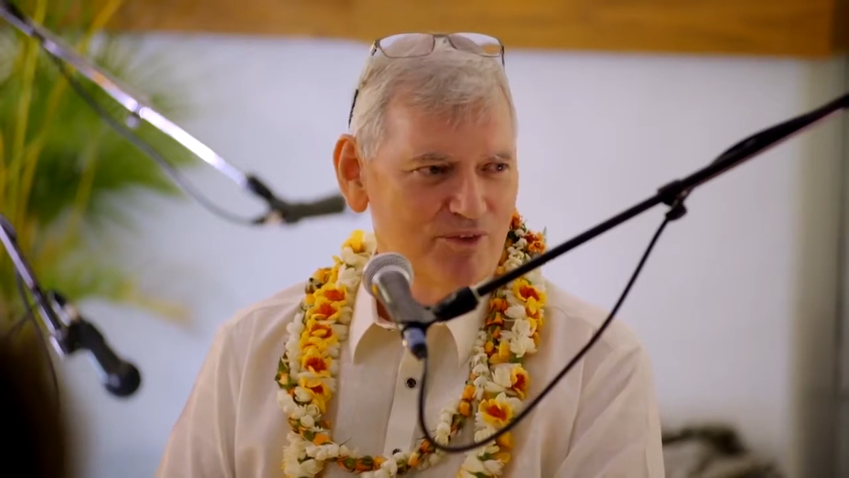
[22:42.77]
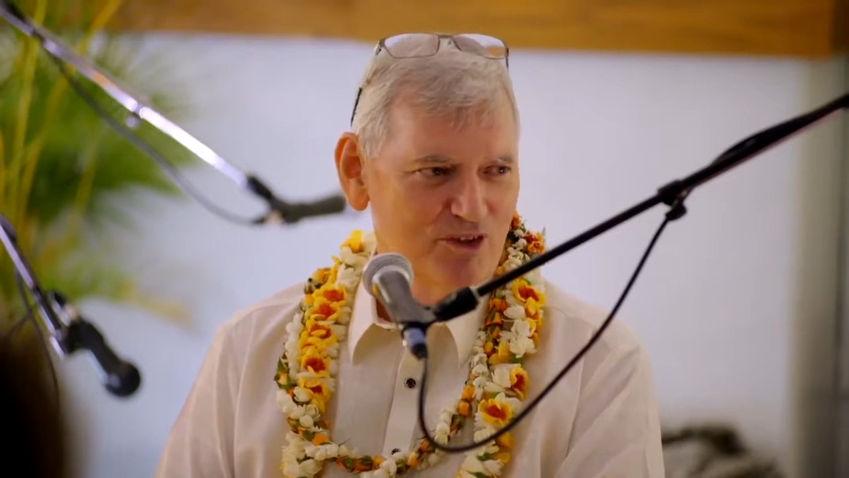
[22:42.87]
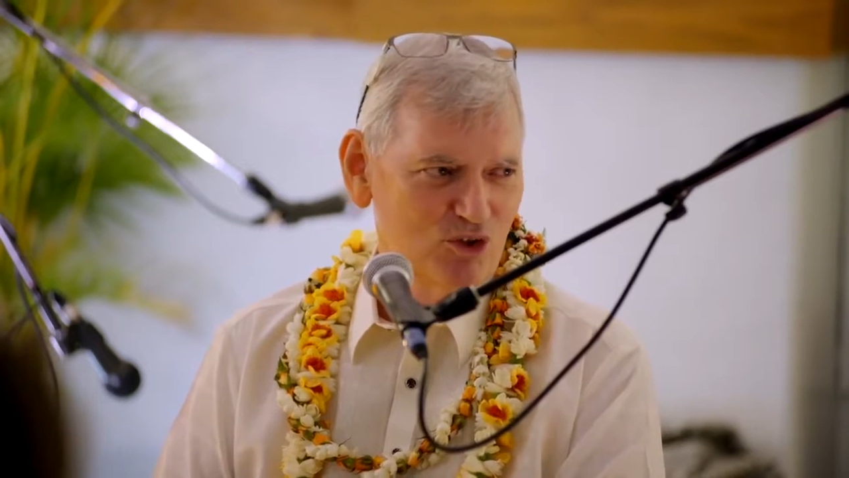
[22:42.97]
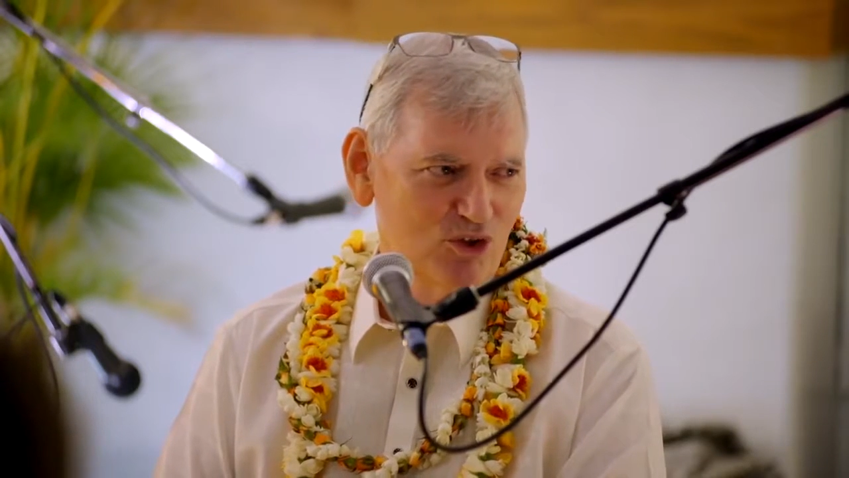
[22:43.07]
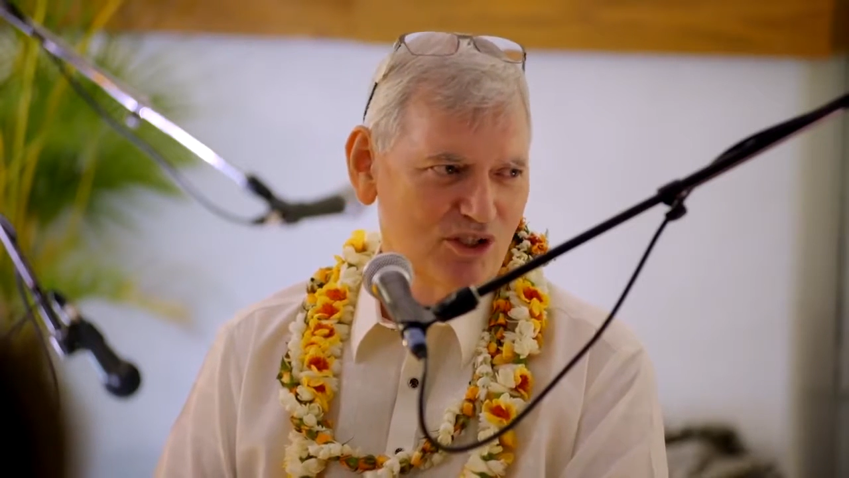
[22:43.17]

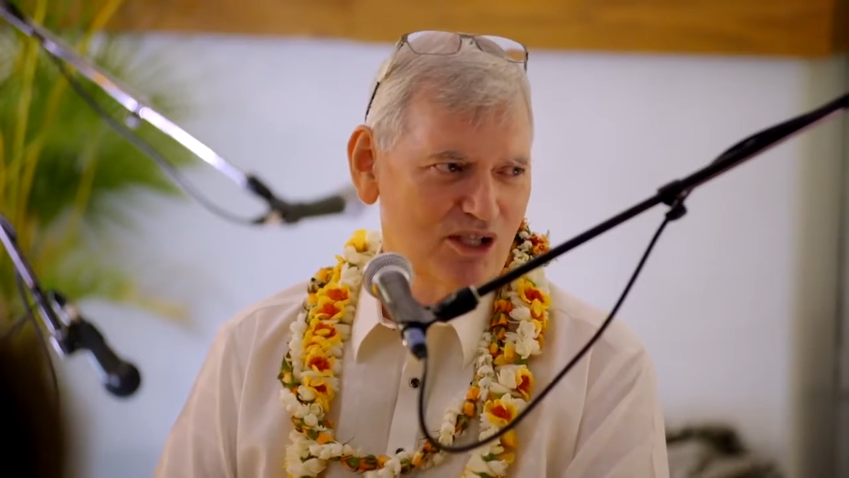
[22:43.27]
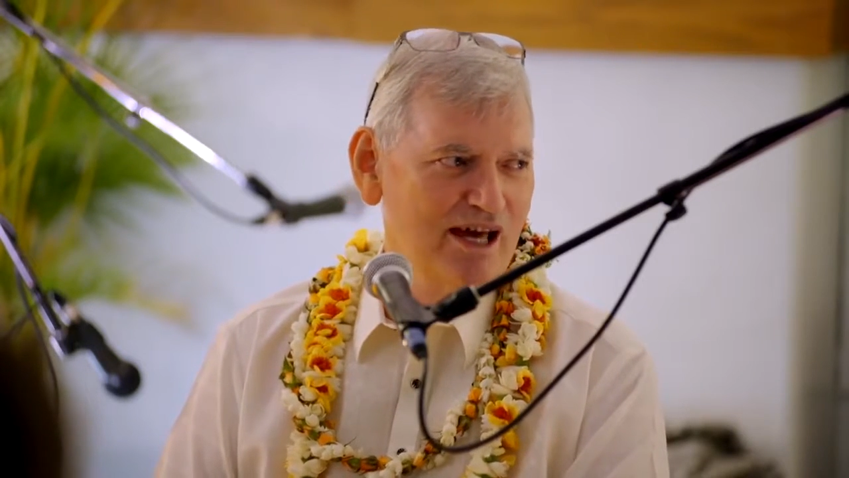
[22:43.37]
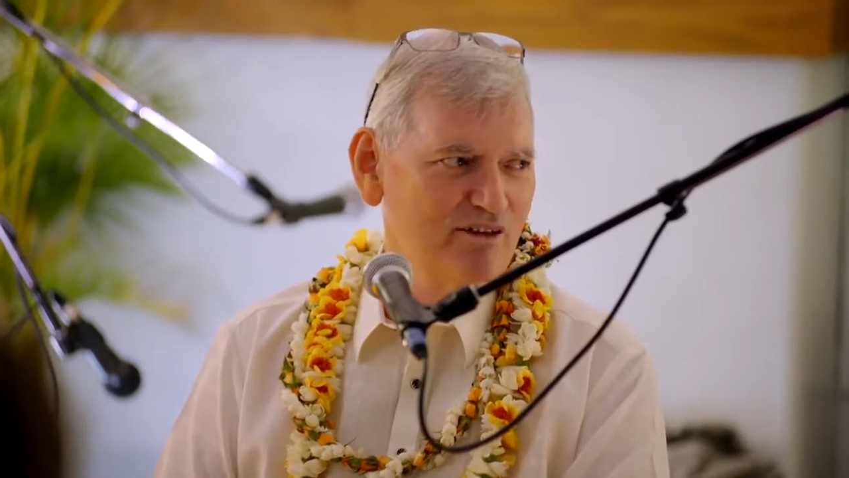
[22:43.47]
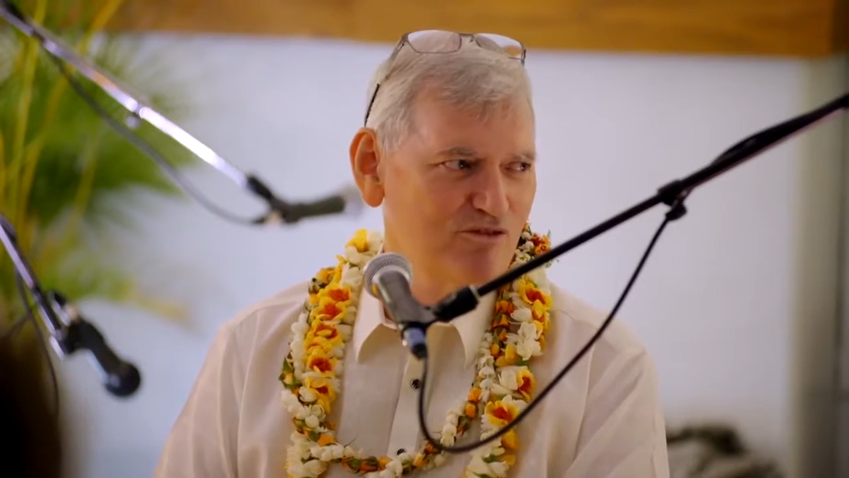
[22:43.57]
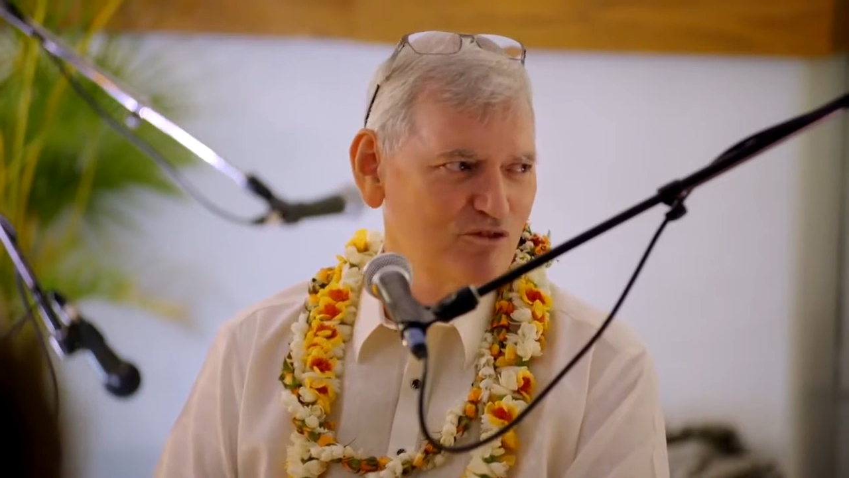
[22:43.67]
Your
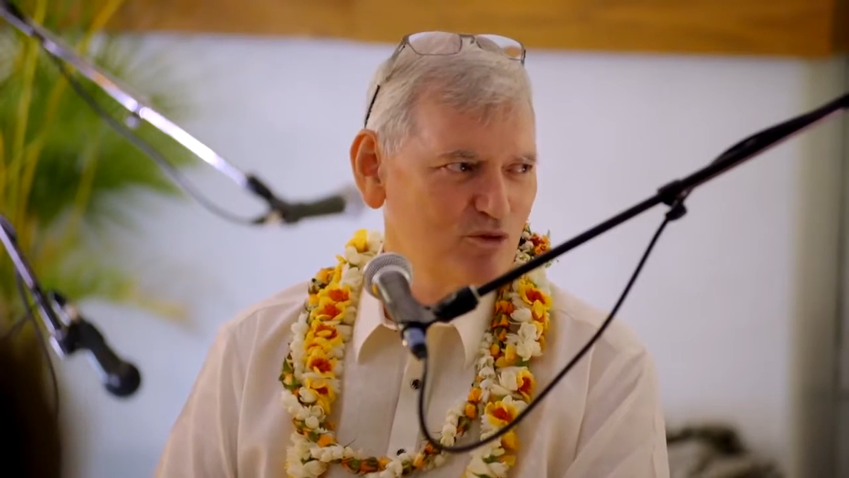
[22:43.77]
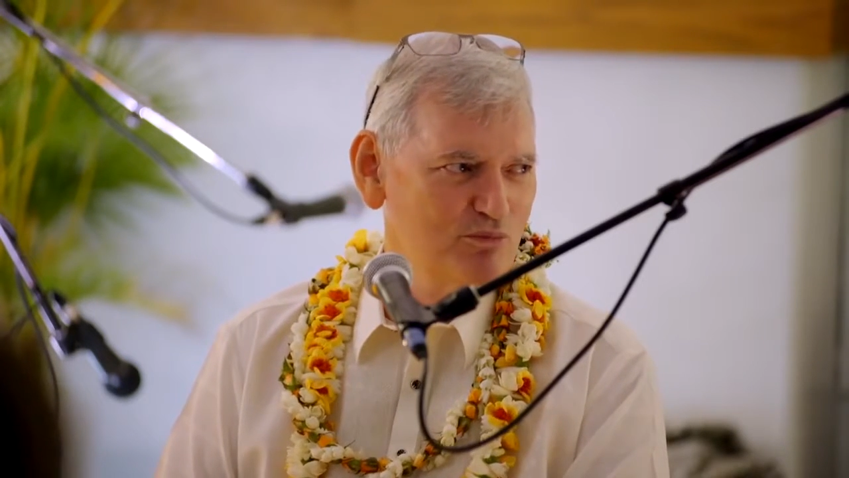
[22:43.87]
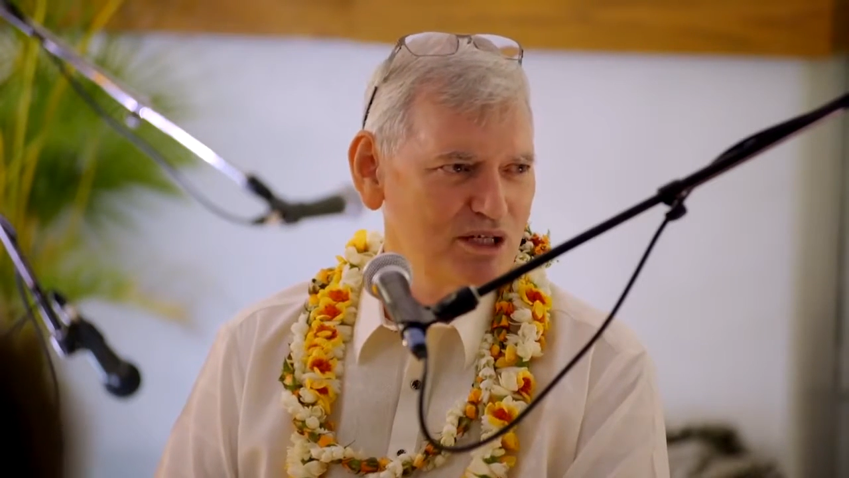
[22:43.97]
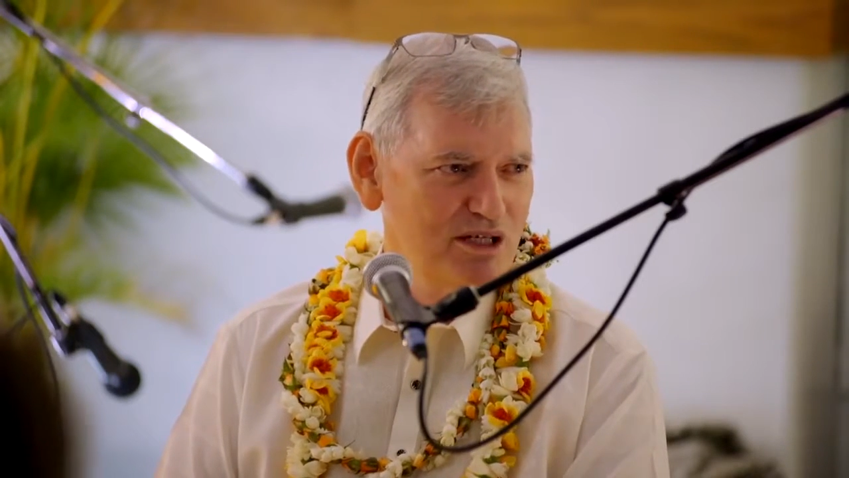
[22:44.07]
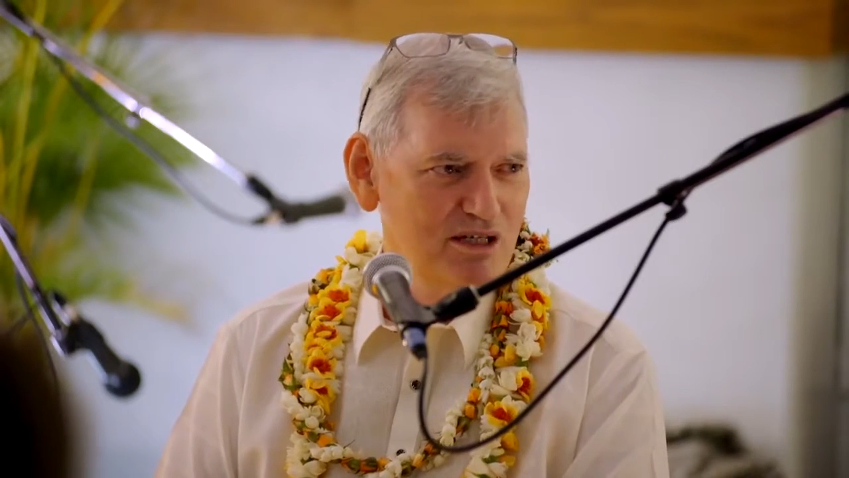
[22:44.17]
life will
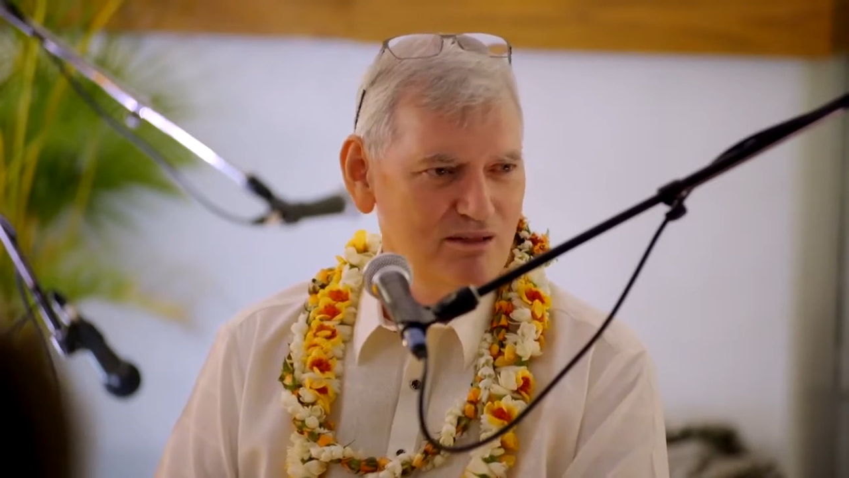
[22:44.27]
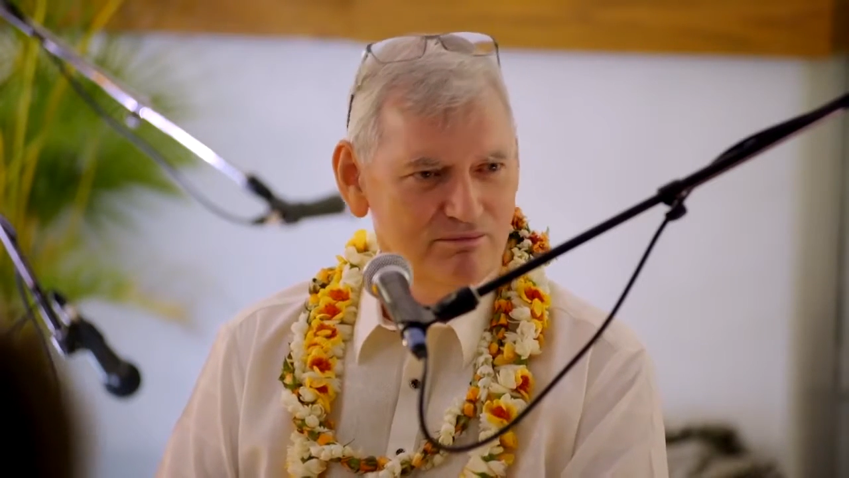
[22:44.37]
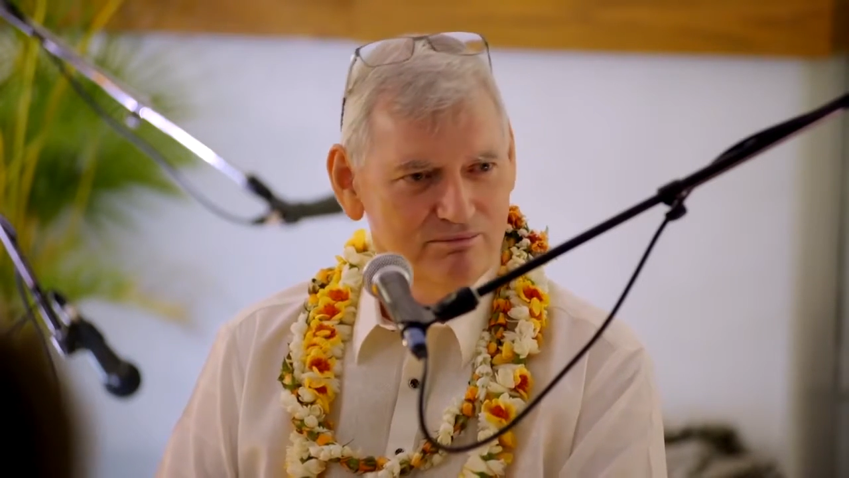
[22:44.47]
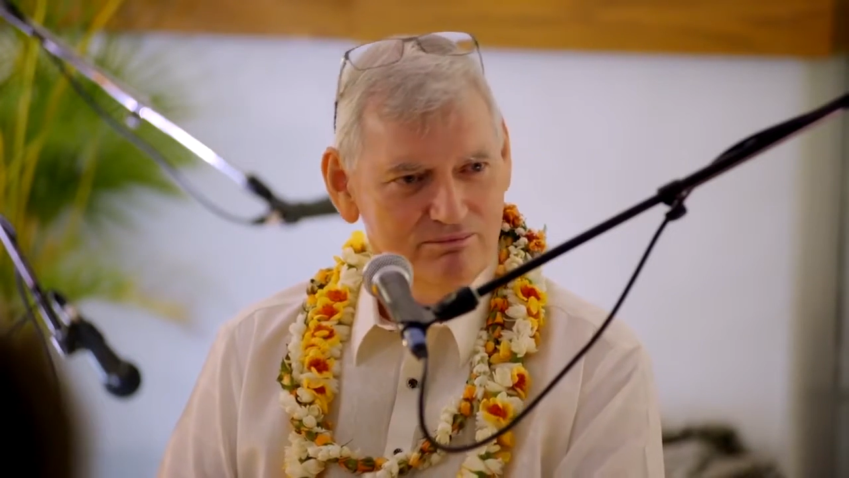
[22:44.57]
be